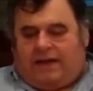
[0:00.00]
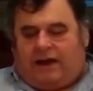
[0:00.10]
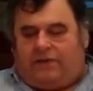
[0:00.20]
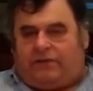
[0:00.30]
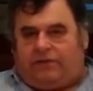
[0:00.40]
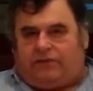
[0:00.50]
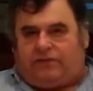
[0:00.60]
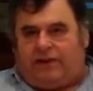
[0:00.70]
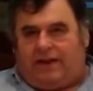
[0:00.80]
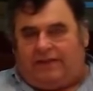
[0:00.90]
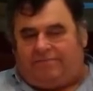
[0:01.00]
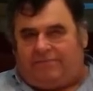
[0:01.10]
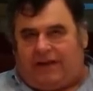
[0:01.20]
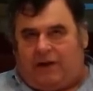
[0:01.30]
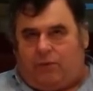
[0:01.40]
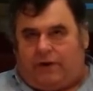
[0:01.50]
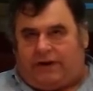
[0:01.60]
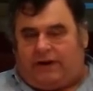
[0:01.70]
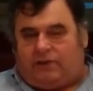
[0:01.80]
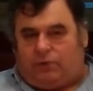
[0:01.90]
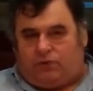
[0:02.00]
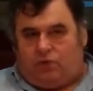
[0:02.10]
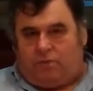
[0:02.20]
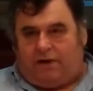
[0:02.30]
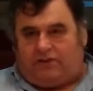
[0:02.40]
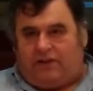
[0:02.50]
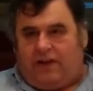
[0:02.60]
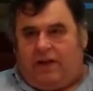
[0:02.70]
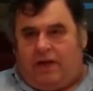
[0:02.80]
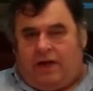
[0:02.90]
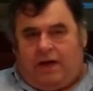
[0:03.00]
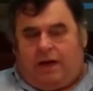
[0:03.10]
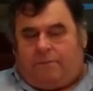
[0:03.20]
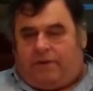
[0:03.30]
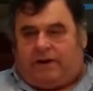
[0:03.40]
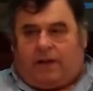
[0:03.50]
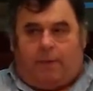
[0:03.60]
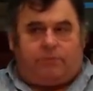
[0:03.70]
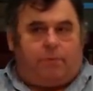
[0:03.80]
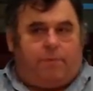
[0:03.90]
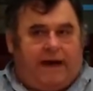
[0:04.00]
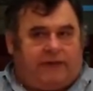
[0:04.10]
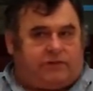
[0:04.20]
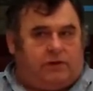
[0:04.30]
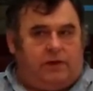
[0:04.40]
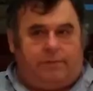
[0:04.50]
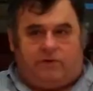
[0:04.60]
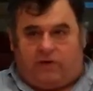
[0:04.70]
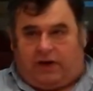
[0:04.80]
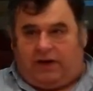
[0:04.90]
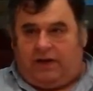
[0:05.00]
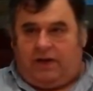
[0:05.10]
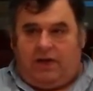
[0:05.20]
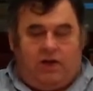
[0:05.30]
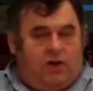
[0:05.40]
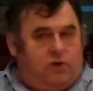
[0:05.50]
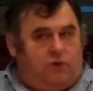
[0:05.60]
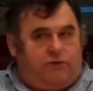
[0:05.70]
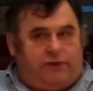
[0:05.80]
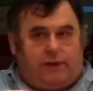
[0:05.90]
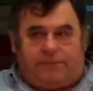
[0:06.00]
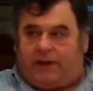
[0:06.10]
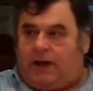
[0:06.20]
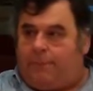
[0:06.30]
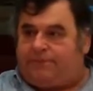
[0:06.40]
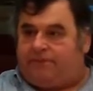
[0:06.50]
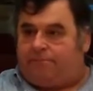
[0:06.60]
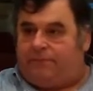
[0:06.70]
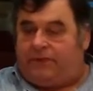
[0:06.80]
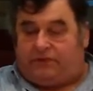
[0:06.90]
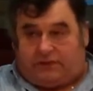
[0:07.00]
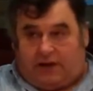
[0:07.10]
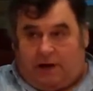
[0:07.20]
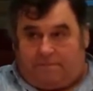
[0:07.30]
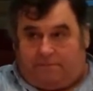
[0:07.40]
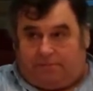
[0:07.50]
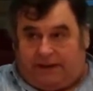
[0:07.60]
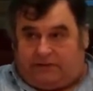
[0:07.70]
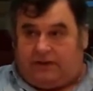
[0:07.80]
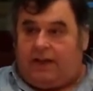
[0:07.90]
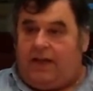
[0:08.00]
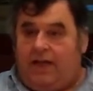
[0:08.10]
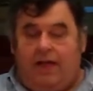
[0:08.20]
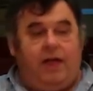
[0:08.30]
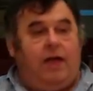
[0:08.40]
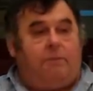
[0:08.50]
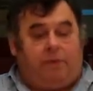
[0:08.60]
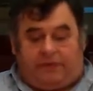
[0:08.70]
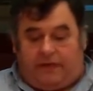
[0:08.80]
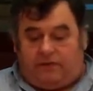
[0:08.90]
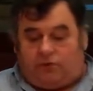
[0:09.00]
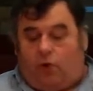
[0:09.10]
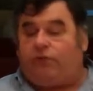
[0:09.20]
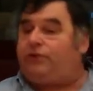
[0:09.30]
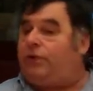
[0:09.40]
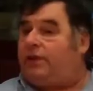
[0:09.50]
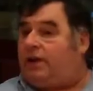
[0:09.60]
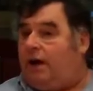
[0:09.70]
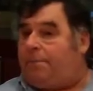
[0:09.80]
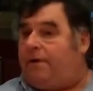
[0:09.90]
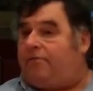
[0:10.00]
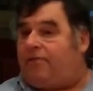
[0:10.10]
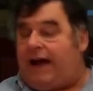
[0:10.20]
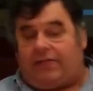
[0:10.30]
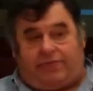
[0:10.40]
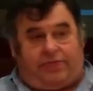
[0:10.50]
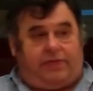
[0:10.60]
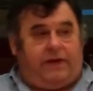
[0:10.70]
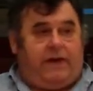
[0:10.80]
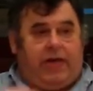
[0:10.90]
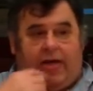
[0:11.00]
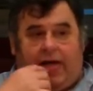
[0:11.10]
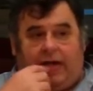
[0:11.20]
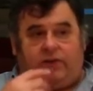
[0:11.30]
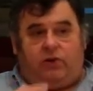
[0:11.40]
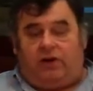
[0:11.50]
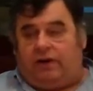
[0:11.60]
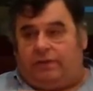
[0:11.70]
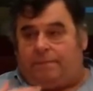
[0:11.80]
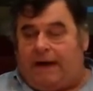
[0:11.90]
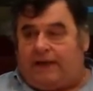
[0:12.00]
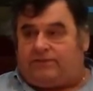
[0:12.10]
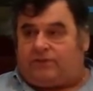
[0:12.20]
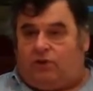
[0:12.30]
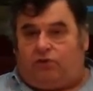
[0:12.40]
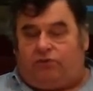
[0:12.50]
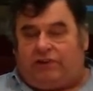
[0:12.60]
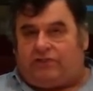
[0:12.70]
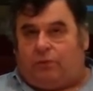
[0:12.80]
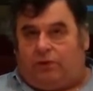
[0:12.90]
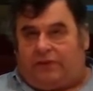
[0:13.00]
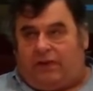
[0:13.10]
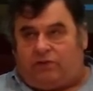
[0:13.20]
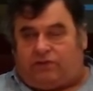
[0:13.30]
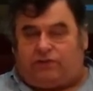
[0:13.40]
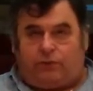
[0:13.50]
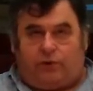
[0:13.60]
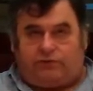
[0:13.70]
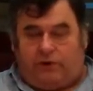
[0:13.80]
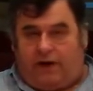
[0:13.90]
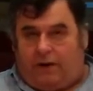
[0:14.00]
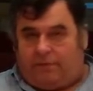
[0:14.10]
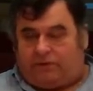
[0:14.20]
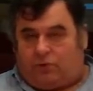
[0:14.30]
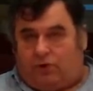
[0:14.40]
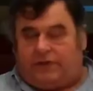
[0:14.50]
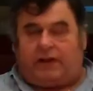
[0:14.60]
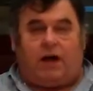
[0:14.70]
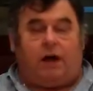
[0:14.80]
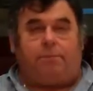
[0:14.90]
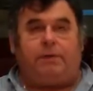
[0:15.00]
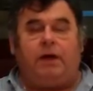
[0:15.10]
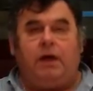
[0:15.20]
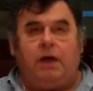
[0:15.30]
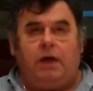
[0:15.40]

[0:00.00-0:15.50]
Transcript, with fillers: Now, this is, I don't want to get into it too much. But it comes from paschal imagery. You fill up the cups of, there's the cup of blessing, but then there's also the cup of wrath. And you, in the paschal ritual, they use a saucer now, but it's called the cup.